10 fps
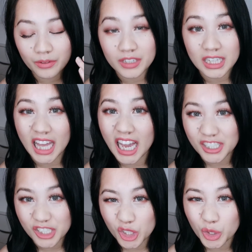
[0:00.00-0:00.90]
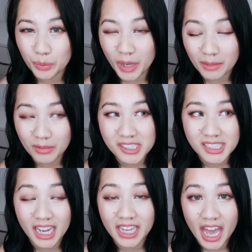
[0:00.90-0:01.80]
With the last two primers,
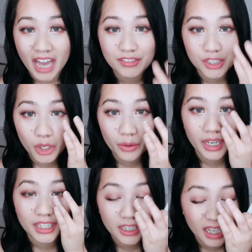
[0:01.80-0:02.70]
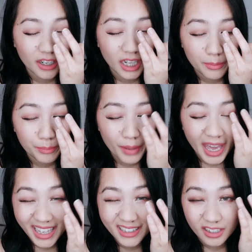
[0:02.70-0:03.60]
I have to go in, kind of like
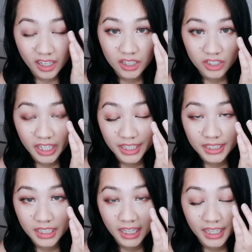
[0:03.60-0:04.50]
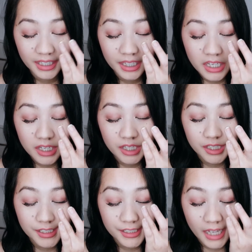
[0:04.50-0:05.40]
pat the color in and like,
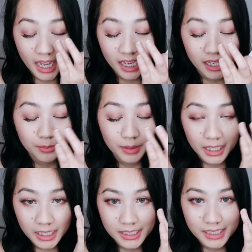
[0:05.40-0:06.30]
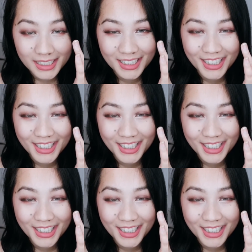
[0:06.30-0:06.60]
stay please.